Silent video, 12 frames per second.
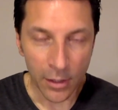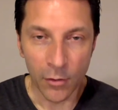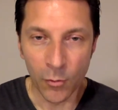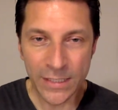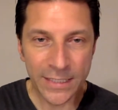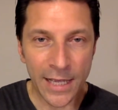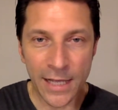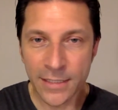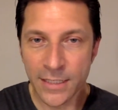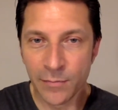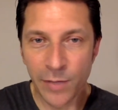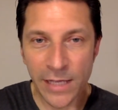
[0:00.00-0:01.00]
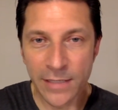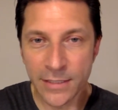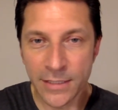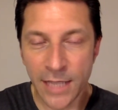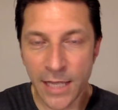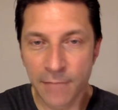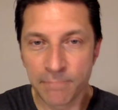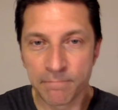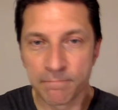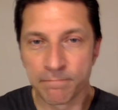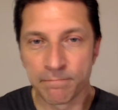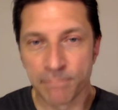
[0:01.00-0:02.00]
Wisconsin, Penn State,
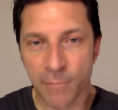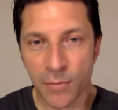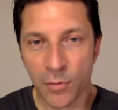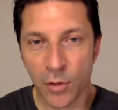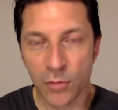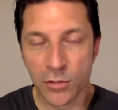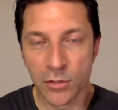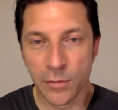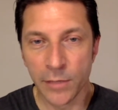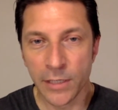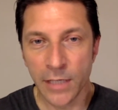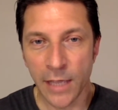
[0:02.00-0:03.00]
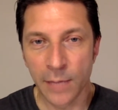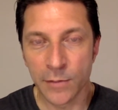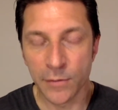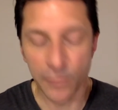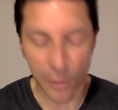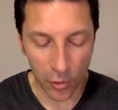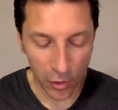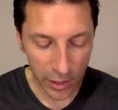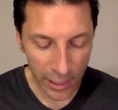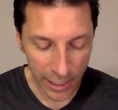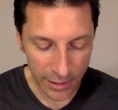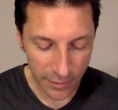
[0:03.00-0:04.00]
those are the big games for the
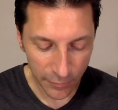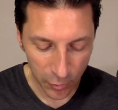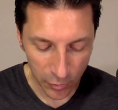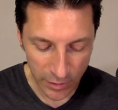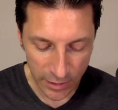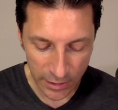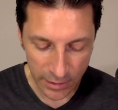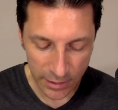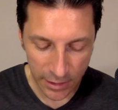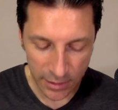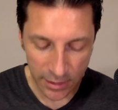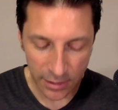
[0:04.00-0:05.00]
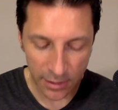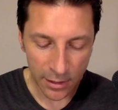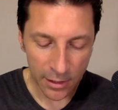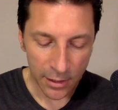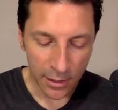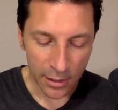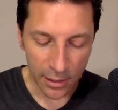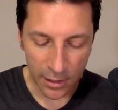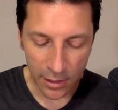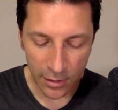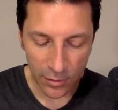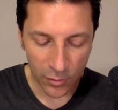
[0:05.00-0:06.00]
Hawkeyes, of course, this season.
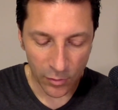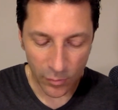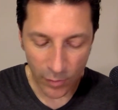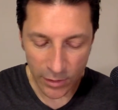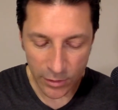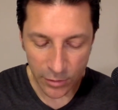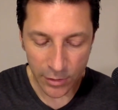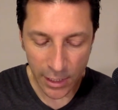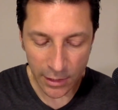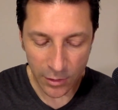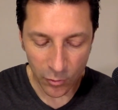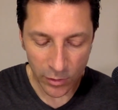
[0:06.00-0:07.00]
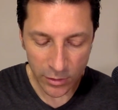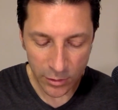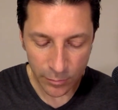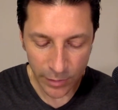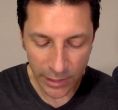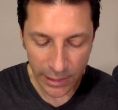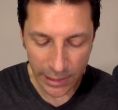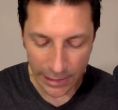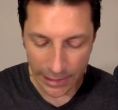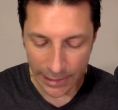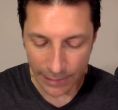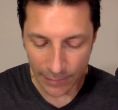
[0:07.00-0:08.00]
Uh, Northwestern not going to be
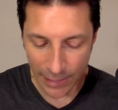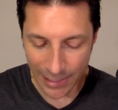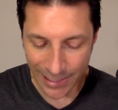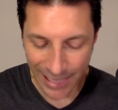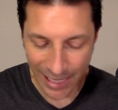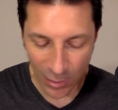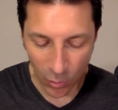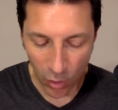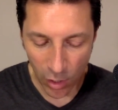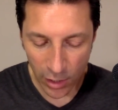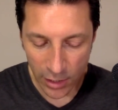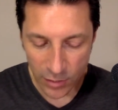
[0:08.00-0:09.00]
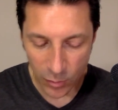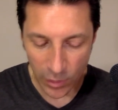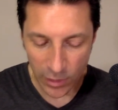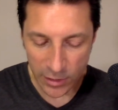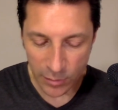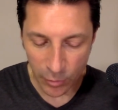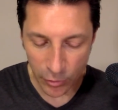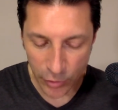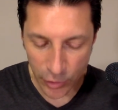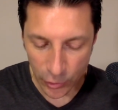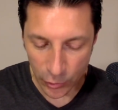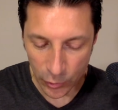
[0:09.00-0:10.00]
um, a cakewalk, as well as
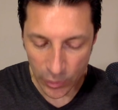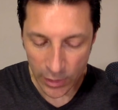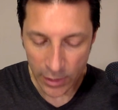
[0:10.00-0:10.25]
Purdue.